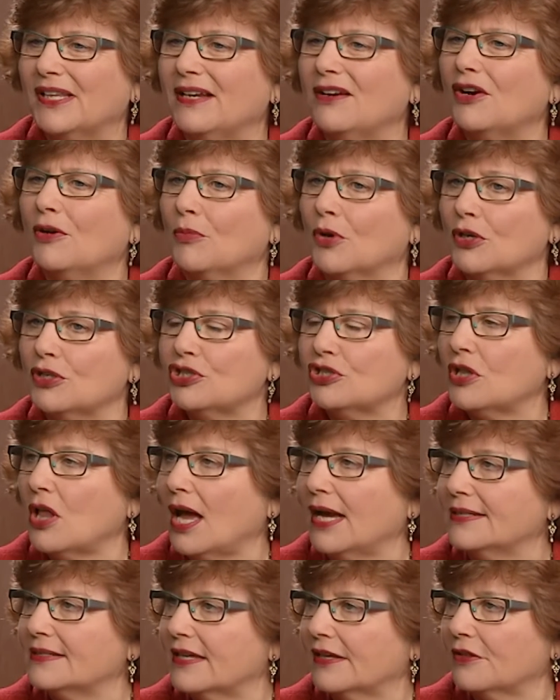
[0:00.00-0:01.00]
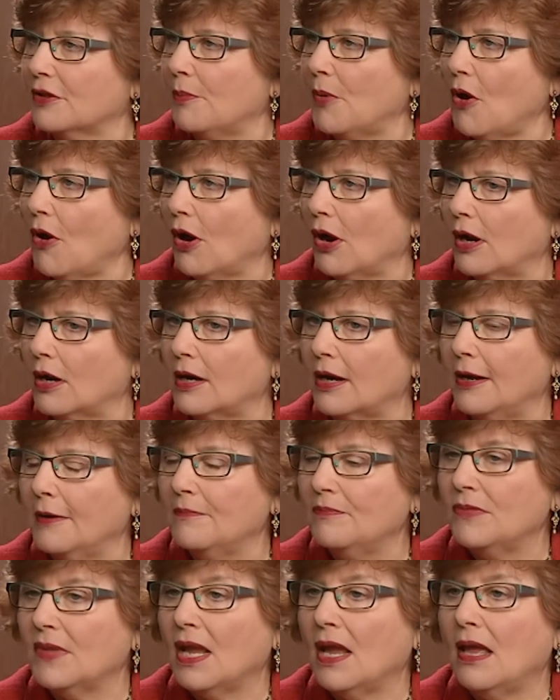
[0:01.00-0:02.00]
commercializing the park,
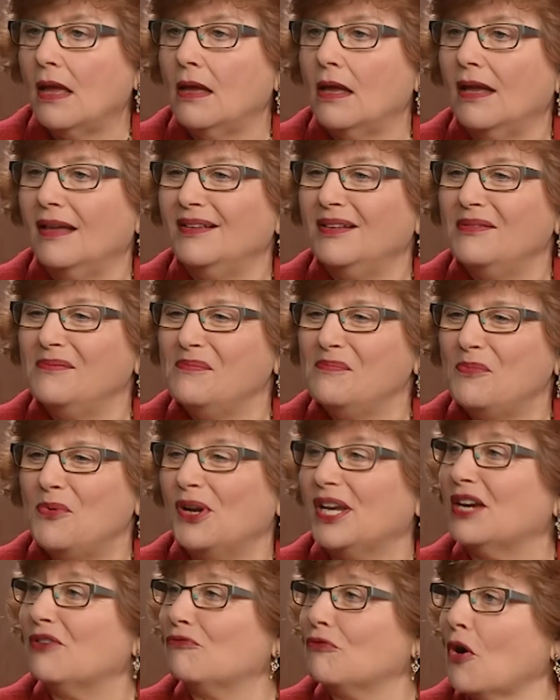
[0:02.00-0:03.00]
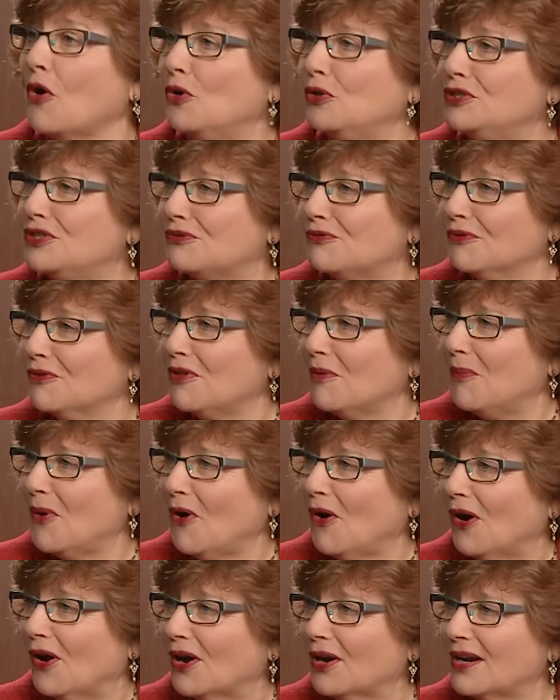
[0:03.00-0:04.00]
putting roads through the
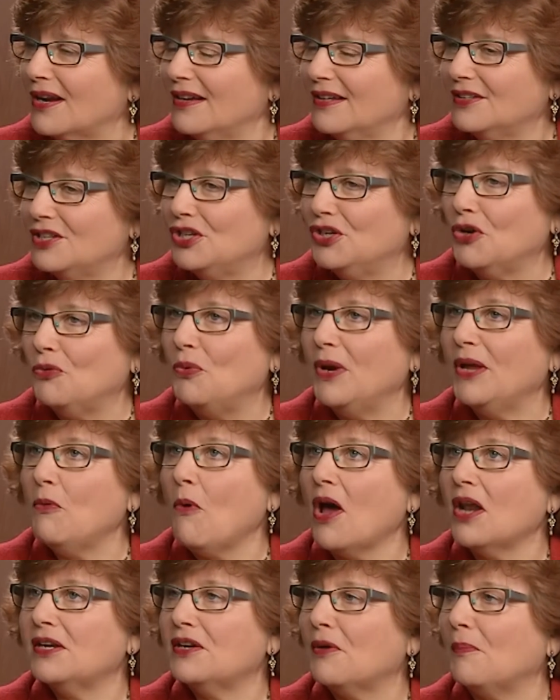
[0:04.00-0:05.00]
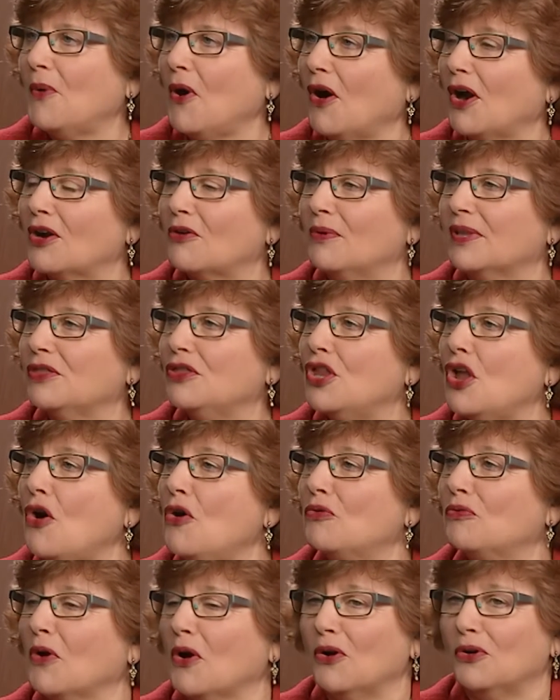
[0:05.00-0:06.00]
park. We wanted a park with
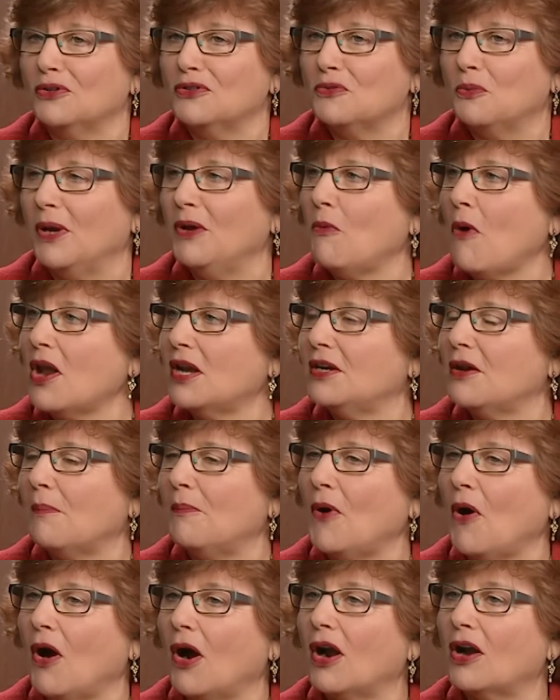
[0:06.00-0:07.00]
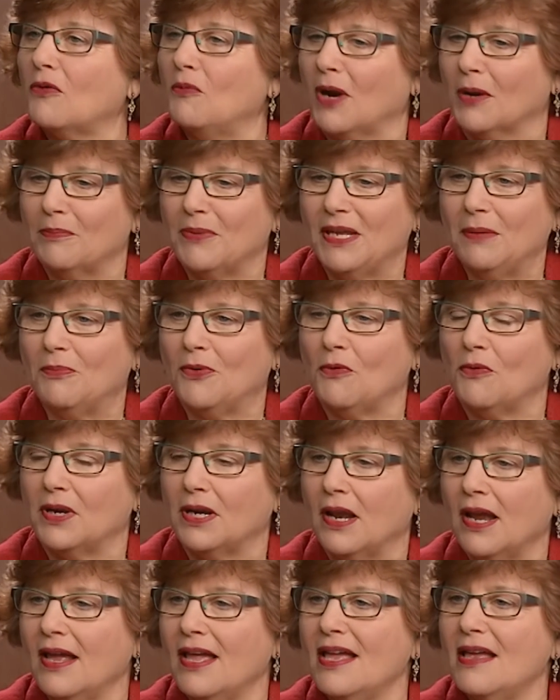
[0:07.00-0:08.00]
no roads. We wanted a park where people
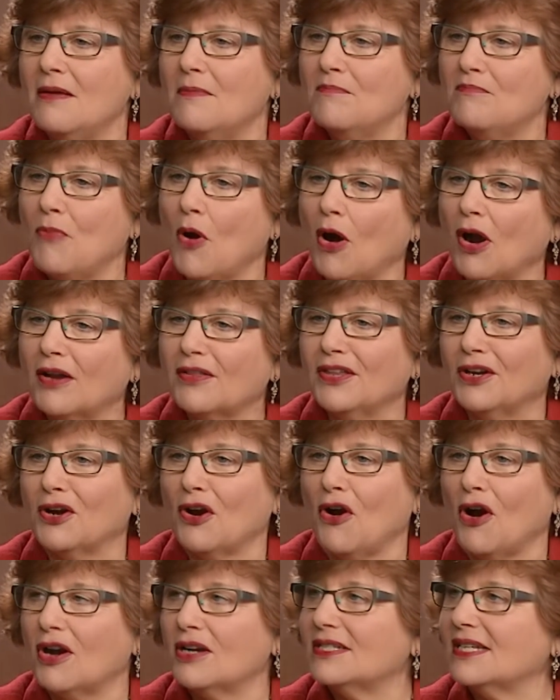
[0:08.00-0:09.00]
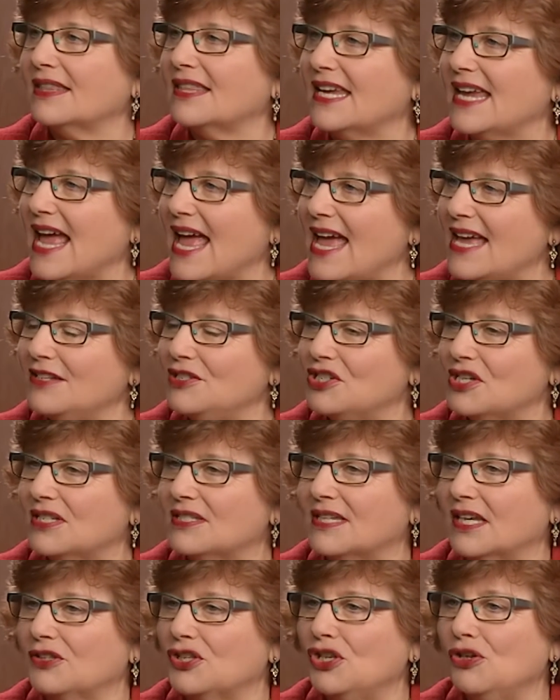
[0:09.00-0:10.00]
would park their cars at the
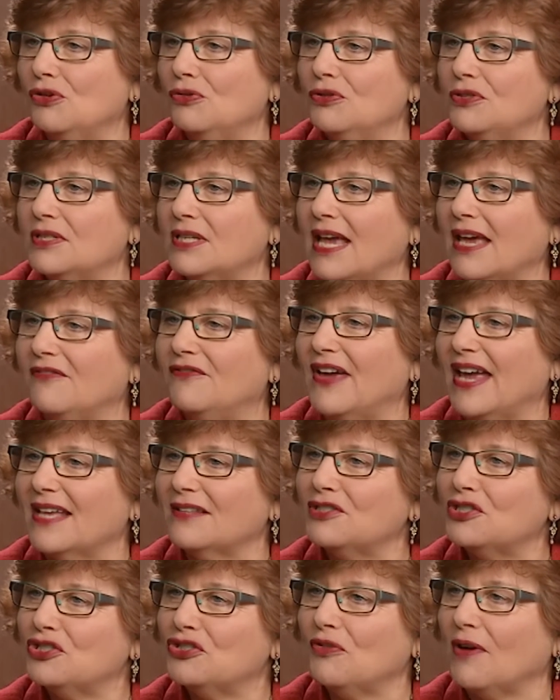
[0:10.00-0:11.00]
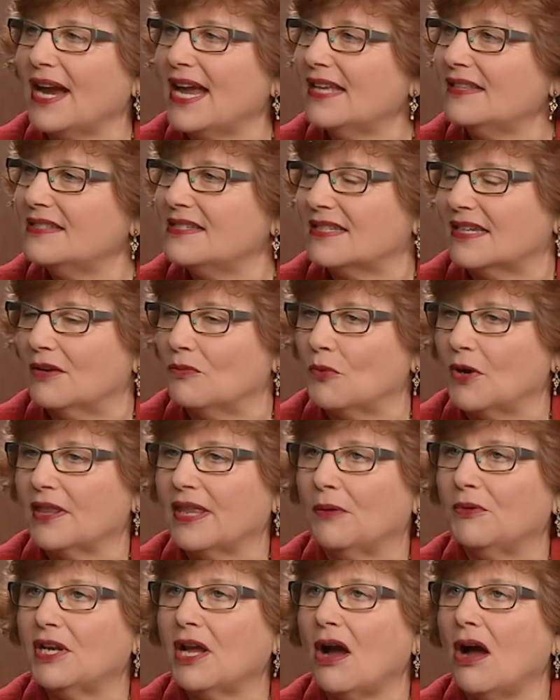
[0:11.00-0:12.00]
edges and use advanced transit, where
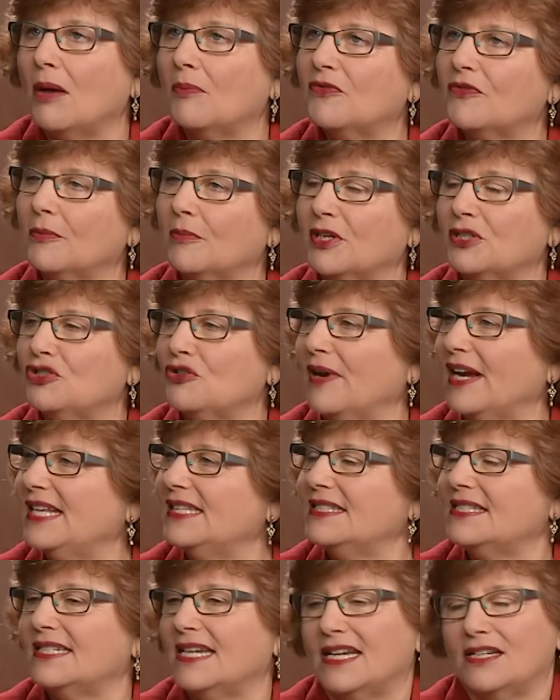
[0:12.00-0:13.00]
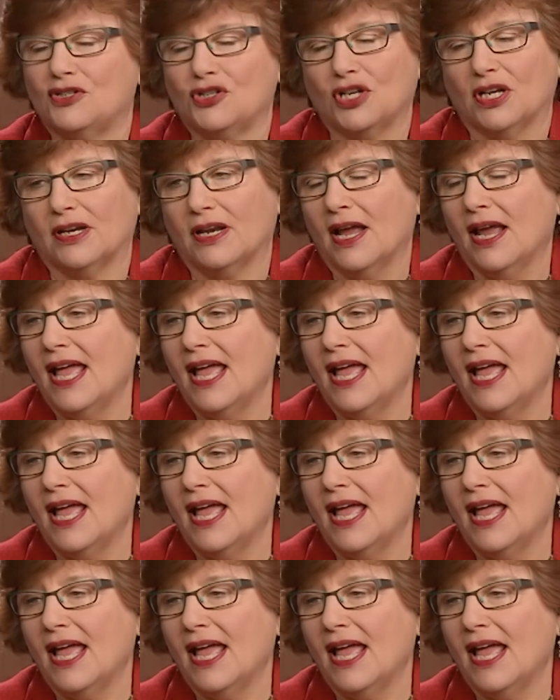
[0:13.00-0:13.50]
they would come from the train station.